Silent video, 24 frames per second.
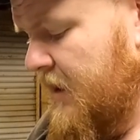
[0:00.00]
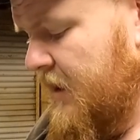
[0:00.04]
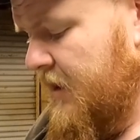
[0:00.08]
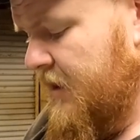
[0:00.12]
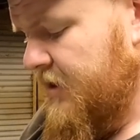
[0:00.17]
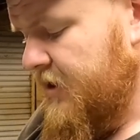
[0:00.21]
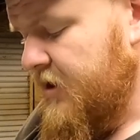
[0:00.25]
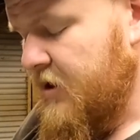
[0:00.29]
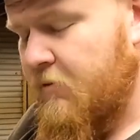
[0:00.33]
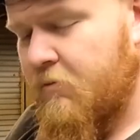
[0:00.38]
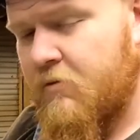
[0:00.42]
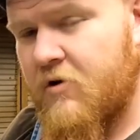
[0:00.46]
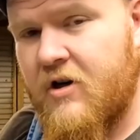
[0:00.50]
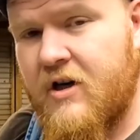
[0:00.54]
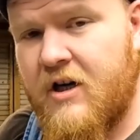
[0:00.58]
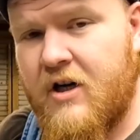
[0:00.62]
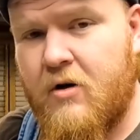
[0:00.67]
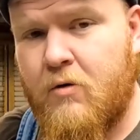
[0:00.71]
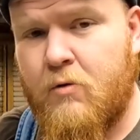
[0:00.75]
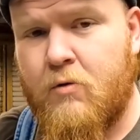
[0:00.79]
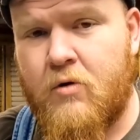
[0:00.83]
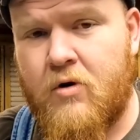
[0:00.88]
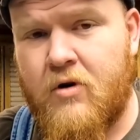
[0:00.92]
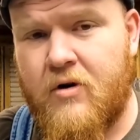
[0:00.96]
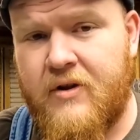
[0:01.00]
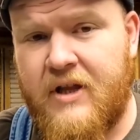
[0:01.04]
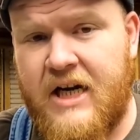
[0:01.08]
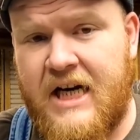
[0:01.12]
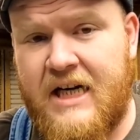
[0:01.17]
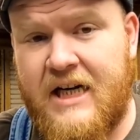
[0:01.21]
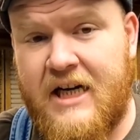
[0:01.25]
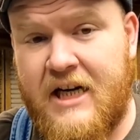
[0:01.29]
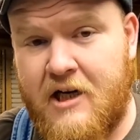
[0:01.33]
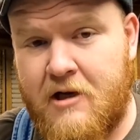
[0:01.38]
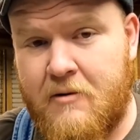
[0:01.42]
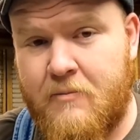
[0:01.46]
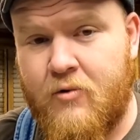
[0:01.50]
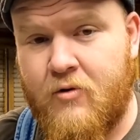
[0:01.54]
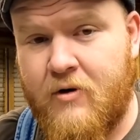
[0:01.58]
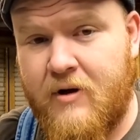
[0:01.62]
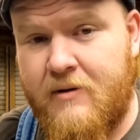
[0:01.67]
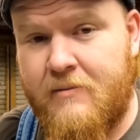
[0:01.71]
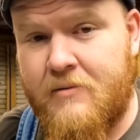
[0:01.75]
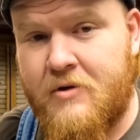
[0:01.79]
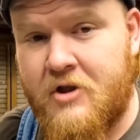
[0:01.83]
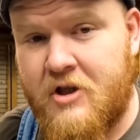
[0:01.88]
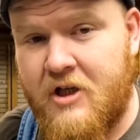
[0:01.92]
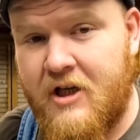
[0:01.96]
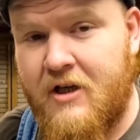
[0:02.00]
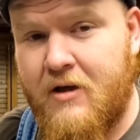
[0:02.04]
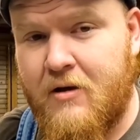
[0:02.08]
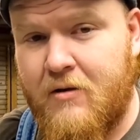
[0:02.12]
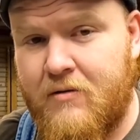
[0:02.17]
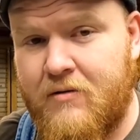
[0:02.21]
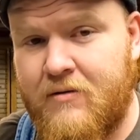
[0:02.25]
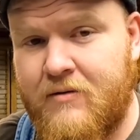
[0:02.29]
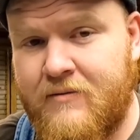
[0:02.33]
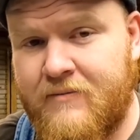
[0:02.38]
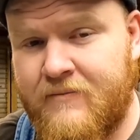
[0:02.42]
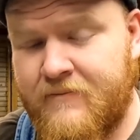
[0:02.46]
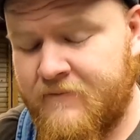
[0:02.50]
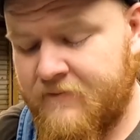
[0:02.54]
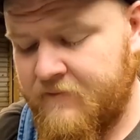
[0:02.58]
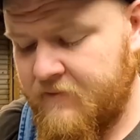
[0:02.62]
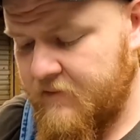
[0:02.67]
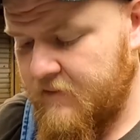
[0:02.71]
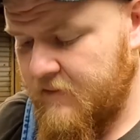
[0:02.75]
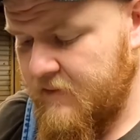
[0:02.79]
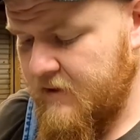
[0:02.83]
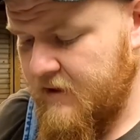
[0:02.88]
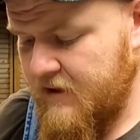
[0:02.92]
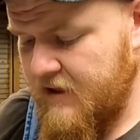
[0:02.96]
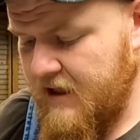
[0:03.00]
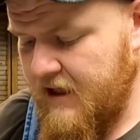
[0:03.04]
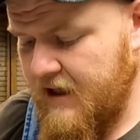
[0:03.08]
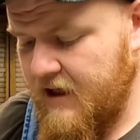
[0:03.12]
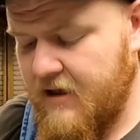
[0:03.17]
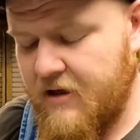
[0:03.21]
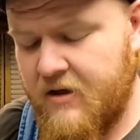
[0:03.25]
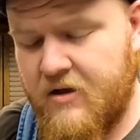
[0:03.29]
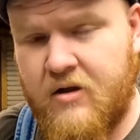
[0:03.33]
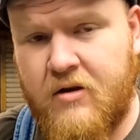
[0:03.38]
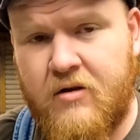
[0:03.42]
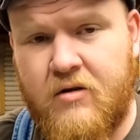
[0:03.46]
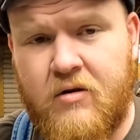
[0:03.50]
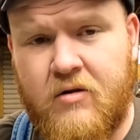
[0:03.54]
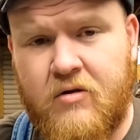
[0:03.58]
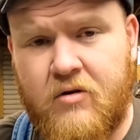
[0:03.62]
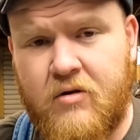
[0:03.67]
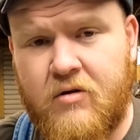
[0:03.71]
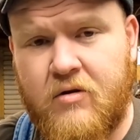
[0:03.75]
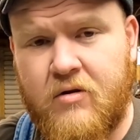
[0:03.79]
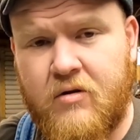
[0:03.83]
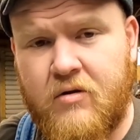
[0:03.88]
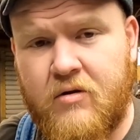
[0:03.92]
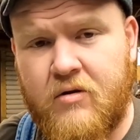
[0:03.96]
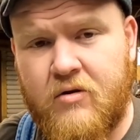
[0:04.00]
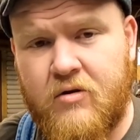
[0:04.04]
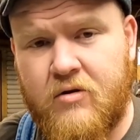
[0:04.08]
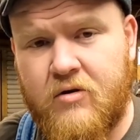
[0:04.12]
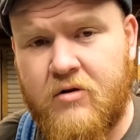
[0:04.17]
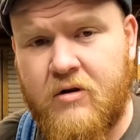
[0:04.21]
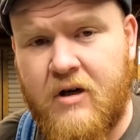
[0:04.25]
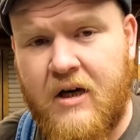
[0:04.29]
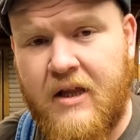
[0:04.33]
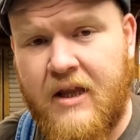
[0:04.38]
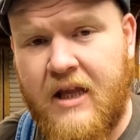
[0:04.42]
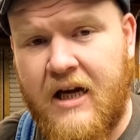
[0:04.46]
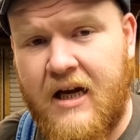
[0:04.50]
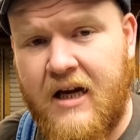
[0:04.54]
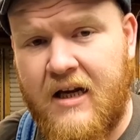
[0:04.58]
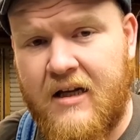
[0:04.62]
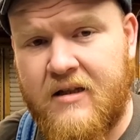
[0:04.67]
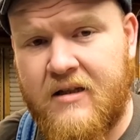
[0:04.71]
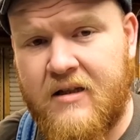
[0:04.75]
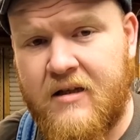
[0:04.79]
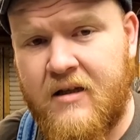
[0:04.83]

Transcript: So we're going to order that neoprene seal and try that.